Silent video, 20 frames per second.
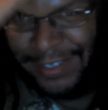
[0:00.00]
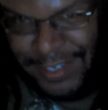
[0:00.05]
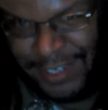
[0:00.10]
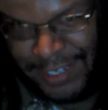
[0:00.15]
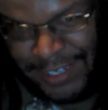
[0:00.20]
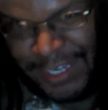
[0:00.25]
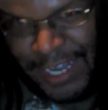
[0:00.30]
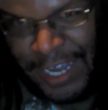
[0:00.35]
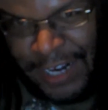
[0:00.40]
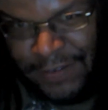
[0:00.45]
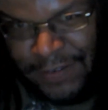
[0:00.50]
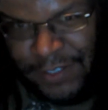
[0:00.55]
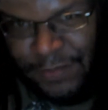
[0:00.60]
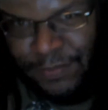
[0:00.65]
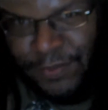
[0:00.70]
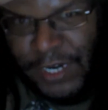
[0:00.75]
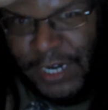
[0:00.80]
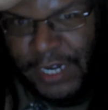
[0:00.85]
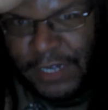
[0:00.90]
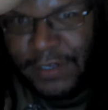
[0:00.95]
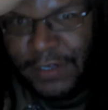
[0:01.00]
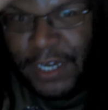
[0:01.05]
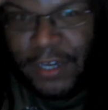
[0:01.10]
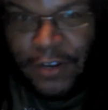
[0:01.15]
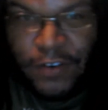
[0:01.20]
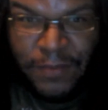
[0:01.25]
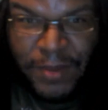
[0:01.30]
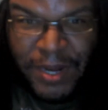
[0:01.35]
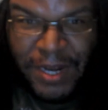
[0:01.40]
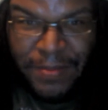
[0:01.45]
it's kind of spread out. I could
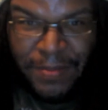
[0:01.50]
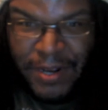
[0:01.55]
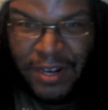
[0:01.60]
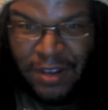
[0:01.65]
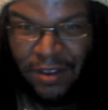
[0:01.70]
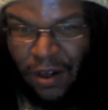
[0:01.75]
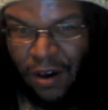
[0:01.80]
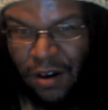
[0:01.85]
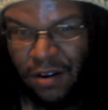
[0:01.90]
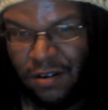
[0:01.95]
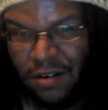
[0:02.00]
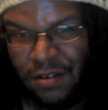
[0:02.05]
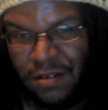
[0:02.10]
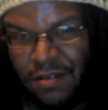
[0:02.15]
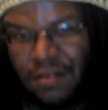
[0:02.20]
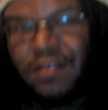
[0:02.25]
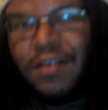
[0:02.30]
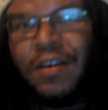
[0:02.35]
have made it a bit longer,